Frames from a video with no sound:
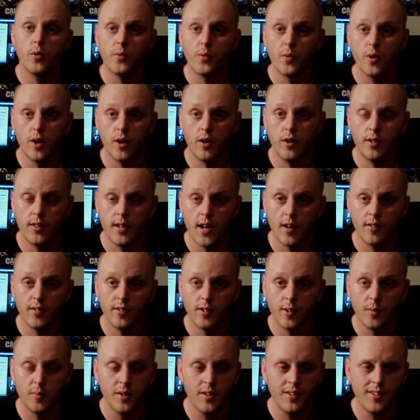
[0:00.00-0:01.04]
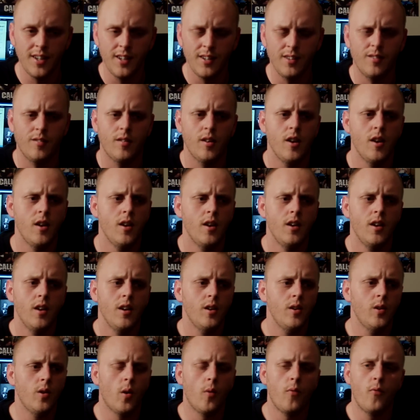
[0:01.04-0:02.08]
200,000 or 300,000 subs. He's getting,
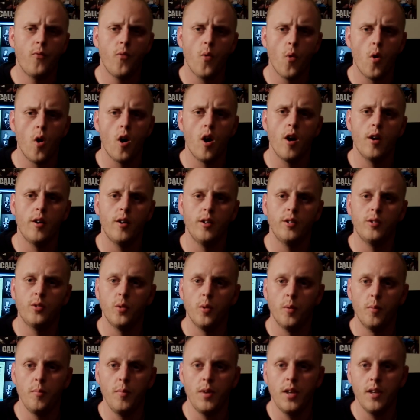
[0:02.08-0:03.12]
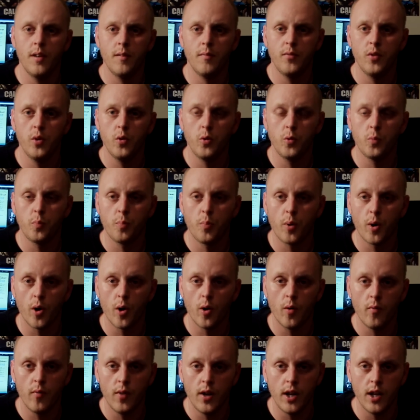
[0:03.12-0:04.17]
400 to 1 million views
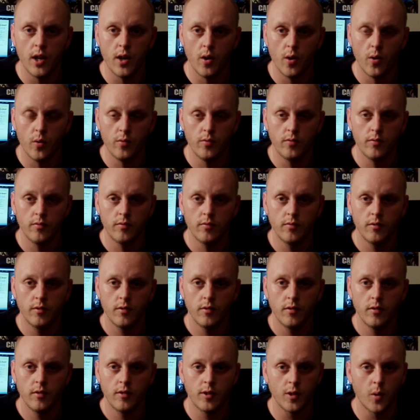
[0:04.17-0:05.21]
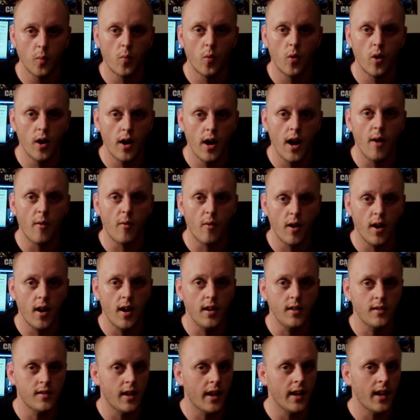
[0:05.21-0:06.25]
per video. Somewhere in that
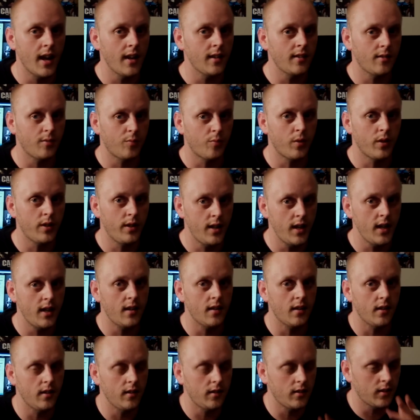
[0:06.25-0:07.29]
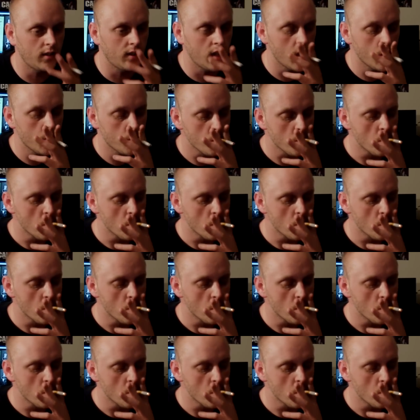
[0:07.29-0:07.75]
range. Like, that's ridiculous.